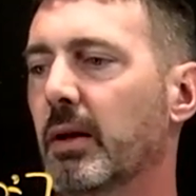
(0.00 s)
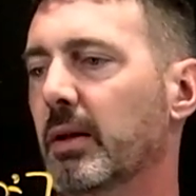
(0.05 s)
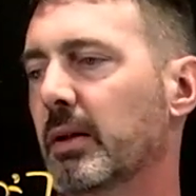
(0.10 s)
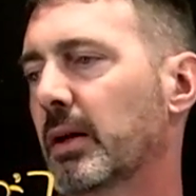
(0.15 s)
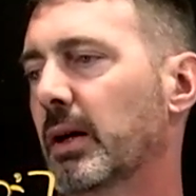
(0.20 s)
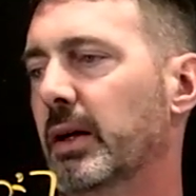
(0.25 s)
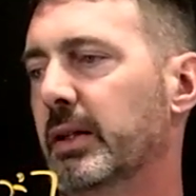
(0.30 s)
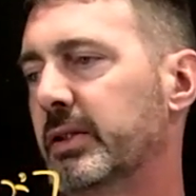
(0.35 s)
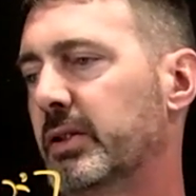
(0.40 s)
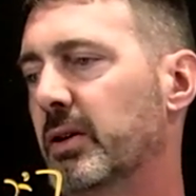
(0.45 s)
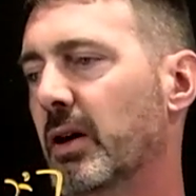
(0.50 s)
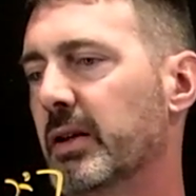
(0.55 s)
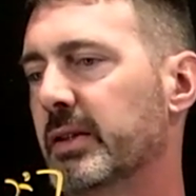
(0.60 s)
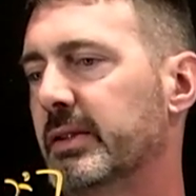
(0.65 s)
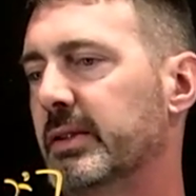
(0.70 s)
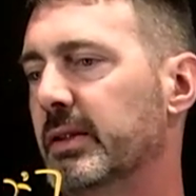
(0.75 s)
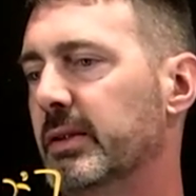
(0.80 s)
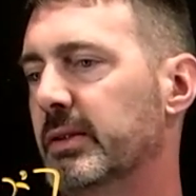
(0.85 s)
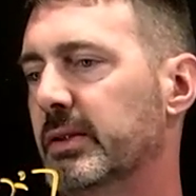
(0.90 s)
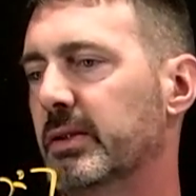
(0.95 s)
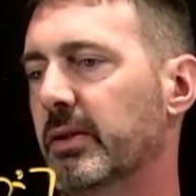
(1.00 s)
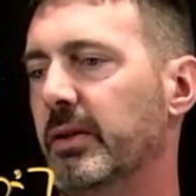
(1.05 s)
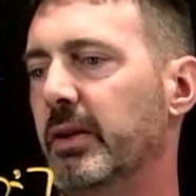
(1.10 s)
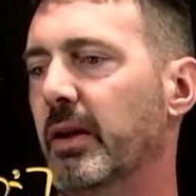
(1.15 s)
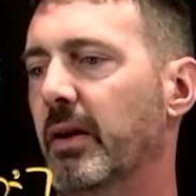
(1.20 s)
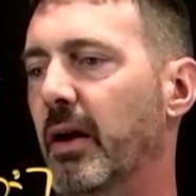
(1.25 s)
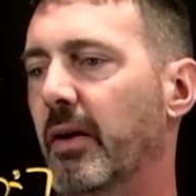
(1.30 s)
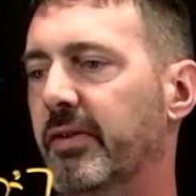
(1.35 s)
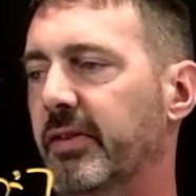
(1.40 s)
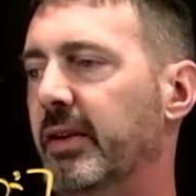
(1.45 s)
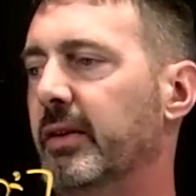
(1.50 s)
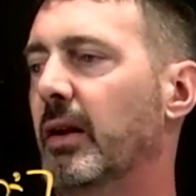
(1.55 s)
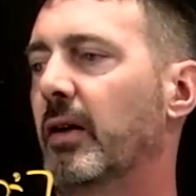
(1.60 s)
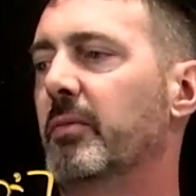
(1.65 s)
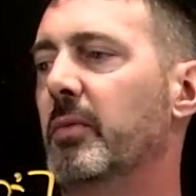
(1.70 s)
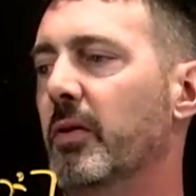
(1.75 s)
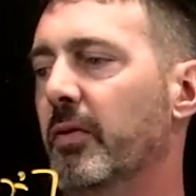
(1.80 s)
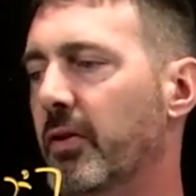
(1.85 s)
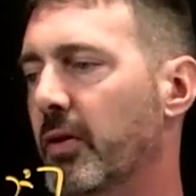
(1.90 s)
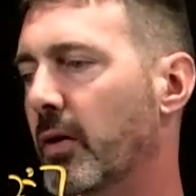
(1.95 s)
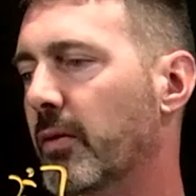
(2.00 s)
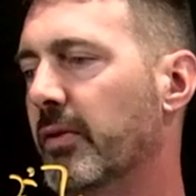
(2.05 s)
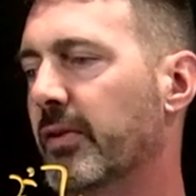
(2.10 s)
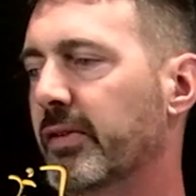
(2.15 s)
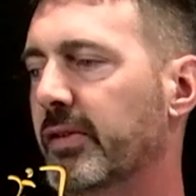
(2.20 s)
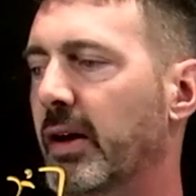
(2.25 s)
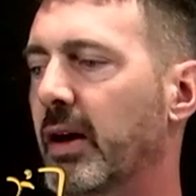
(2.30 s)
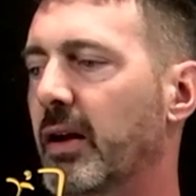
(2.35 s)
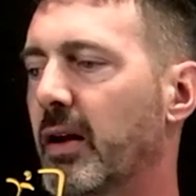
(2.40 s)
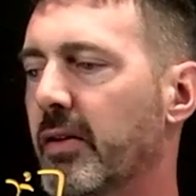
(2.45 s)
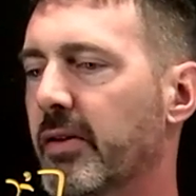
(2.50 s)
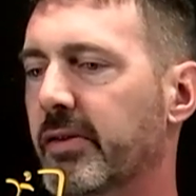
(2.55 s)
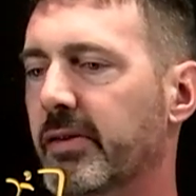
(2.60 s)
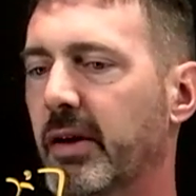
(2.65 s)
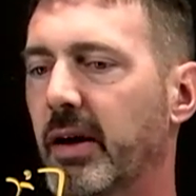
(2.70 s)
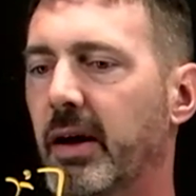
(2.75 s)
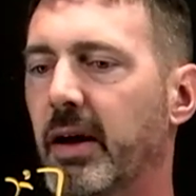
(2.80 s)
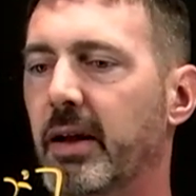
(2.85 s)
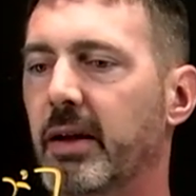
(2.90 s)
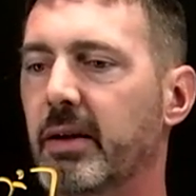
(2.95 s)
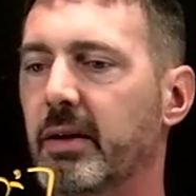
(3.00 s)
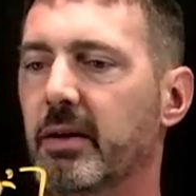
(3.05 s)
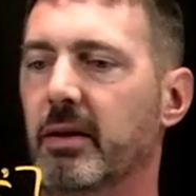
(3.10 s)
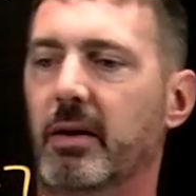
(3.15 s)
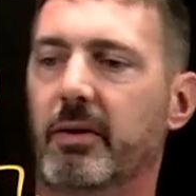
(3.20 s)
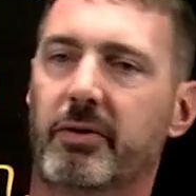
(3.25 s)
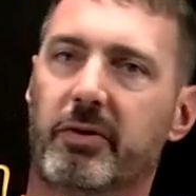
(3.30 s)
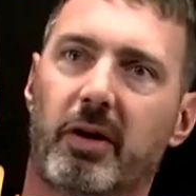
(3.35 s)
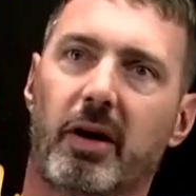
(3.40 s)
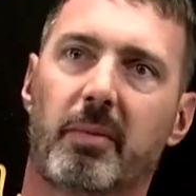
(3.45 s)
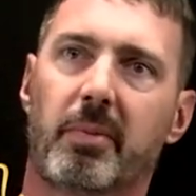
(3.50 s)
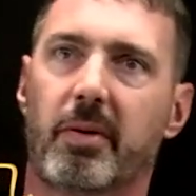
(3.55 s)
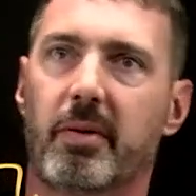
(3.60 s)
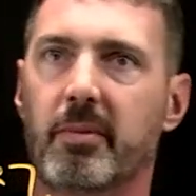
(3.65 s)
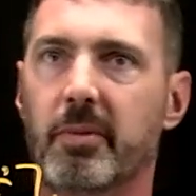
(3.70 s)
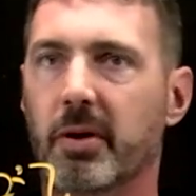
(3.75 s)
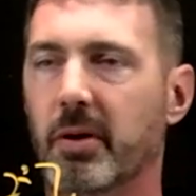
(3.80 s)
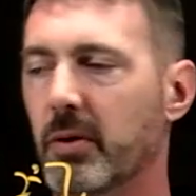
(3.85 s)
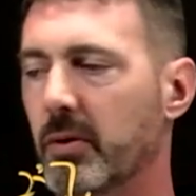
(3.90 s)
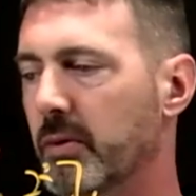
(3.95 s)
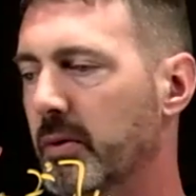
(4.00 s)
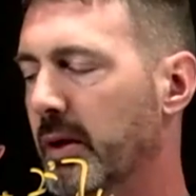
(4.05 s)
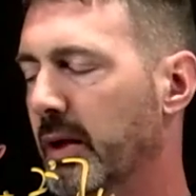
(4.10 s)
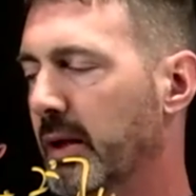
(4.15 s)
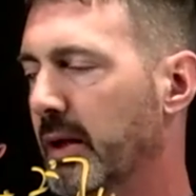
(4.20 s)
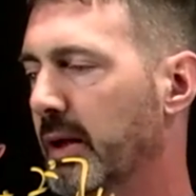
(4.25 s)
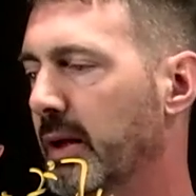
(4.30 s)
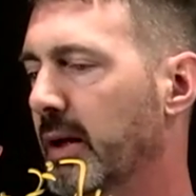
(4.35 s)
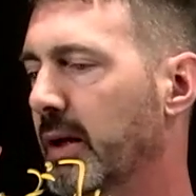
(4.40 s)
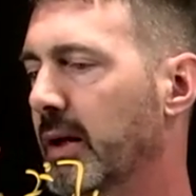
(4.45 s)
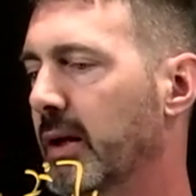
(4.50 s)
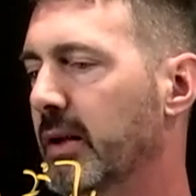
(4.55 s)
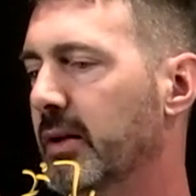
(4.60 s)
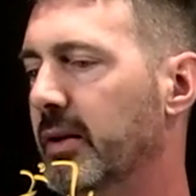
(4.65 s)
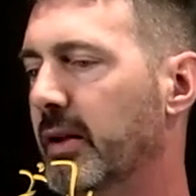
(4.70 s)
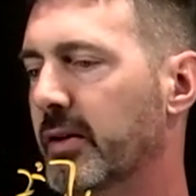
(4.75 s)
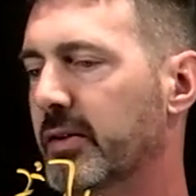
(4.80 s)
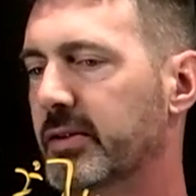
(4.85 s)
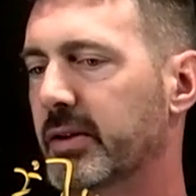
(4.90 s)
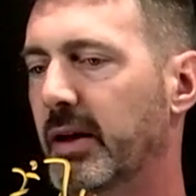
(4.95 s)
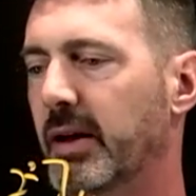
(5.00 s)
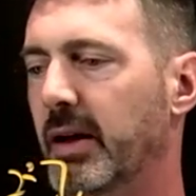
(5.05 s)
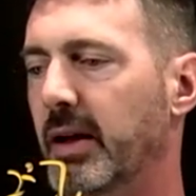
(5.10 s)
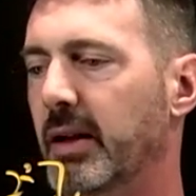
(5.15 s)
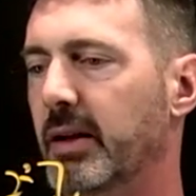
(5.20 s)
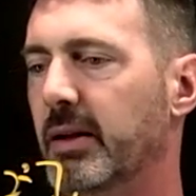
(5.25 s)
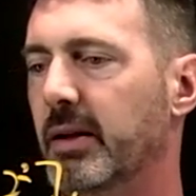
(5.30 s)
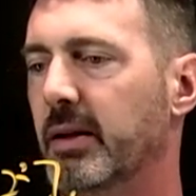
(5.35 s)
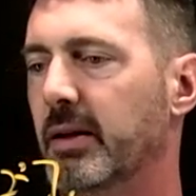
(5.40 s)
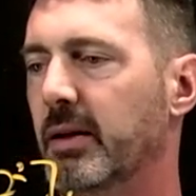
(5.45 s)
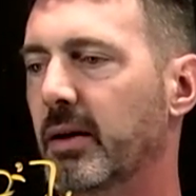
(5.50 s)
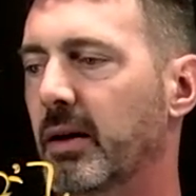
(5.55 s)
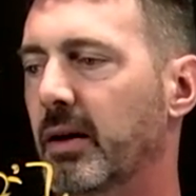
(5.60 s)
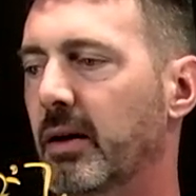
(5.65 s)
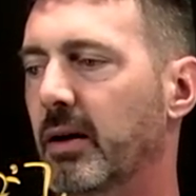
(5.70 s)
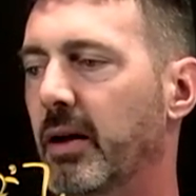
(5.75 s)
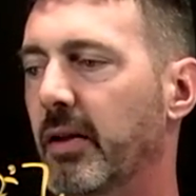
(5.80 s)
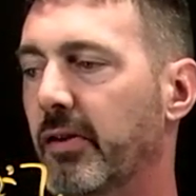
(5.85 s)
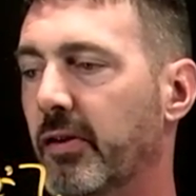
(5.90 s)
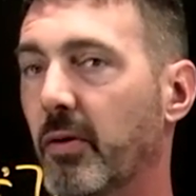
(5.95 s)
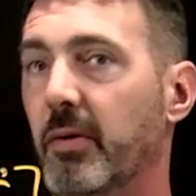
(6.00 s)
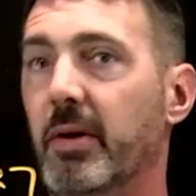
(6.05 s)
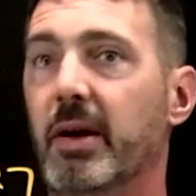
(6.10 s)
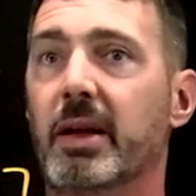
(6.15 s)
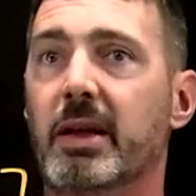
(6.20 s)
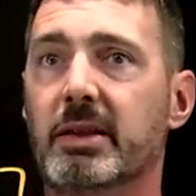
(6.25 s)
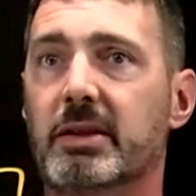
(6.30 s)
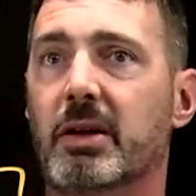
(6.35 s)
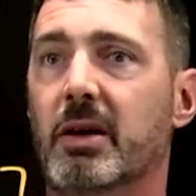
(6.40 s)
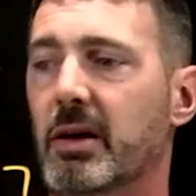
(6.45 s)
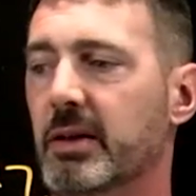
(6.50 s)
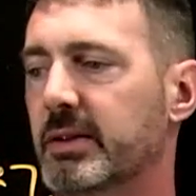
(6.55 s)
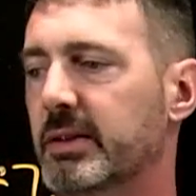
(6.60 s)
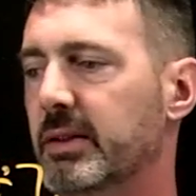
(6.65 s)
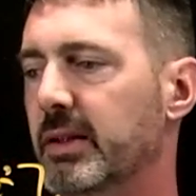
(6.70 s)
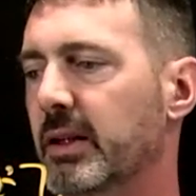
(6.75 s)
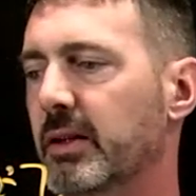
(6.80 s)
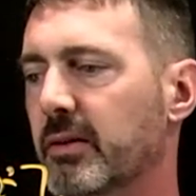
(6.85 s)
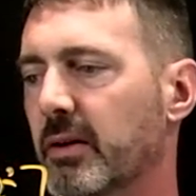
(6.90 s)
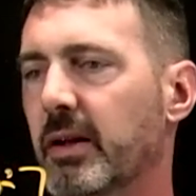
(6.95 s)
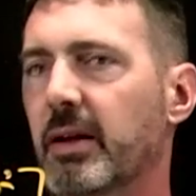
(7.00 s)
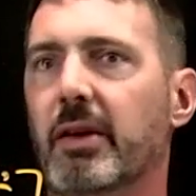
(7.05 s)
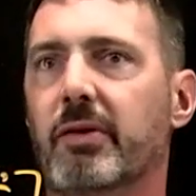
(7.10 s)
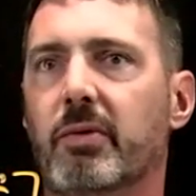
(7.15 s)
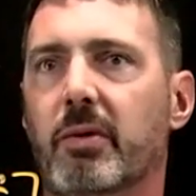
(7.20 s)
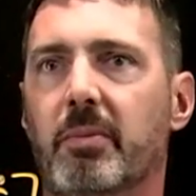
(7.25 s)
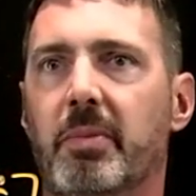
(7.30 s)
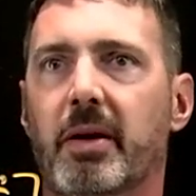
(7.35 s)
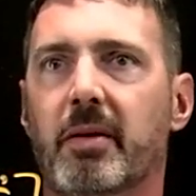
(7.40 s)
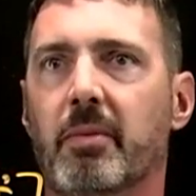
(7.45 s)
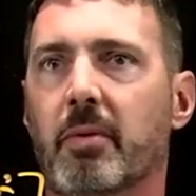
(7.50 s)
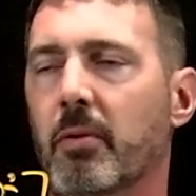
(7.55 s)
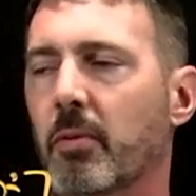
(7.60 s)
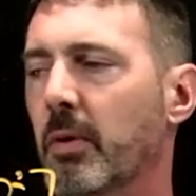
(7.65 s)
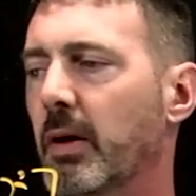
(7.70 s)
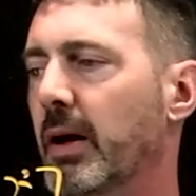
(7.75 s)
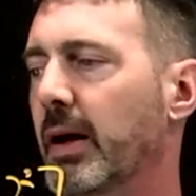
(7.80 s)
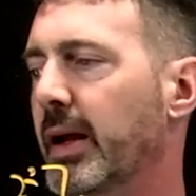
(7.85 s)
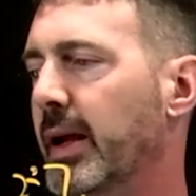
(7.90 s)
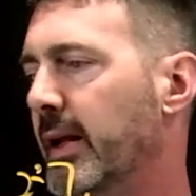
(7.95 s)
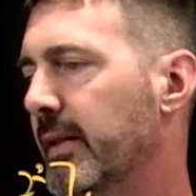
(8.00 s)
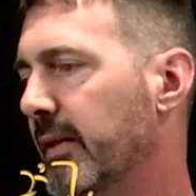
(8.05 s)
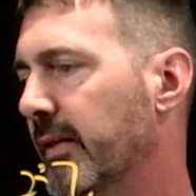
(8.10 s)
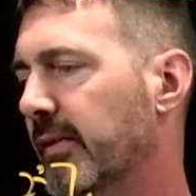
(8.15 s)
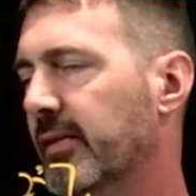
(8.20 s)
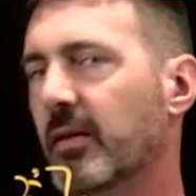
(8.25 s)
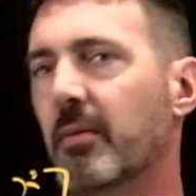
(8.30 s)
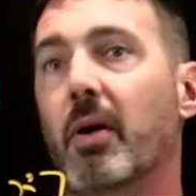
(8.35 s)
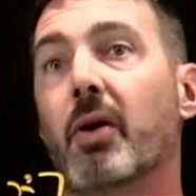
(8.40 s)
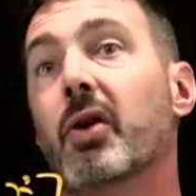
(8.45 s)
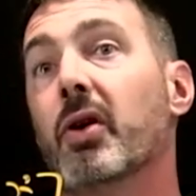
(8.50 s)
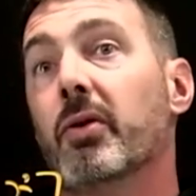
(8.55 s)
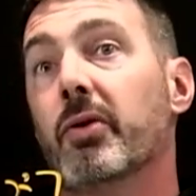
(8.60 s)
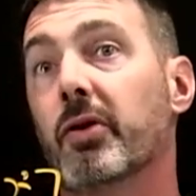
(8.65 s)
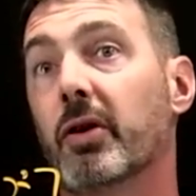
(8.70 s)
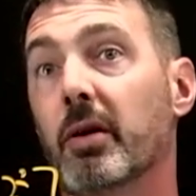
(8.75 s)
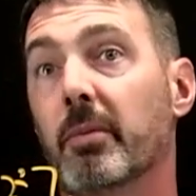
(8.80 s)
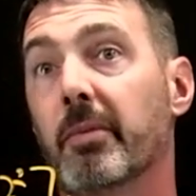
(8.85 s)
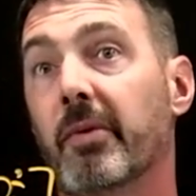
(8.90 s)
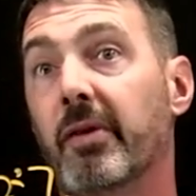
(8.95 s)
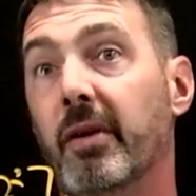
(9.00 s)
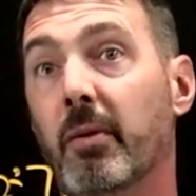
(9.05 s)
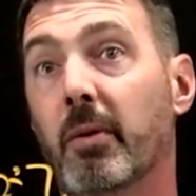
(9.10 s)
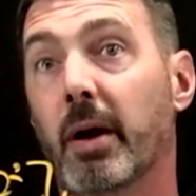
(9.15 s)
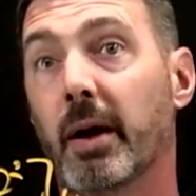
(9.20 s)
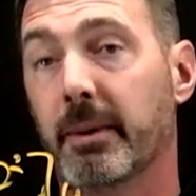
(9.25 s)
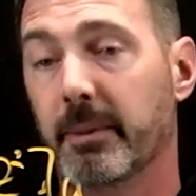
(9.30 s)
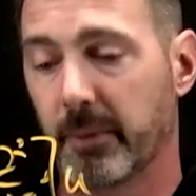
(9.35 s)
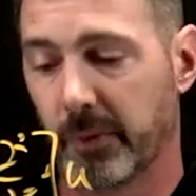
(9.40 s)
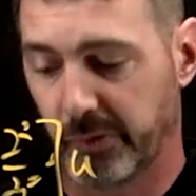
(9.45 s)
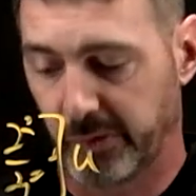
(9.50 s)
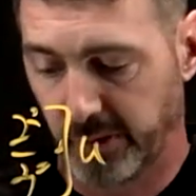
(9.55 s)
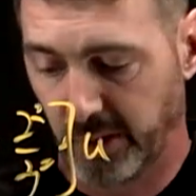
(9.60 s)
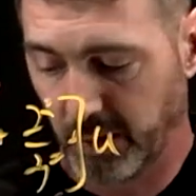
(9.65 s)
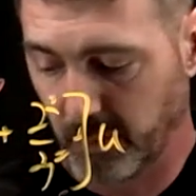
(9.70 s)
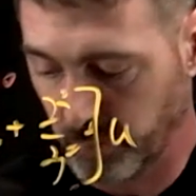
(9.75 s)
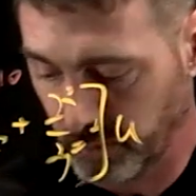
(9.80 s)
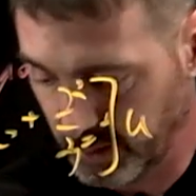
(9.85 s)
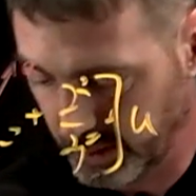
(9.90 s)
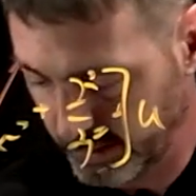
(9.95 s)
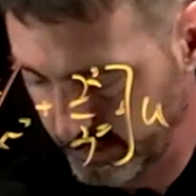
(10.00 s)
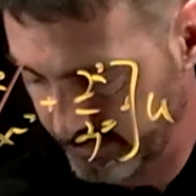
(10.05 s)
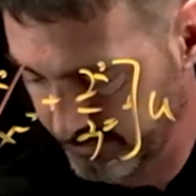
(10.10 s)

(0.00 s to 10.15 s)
it's constant, so I've moved it over the other side, I've dropped the mu to the other side, and so it is constant integrate. That's what I pick up with y, and then some unknown term, cy, c1.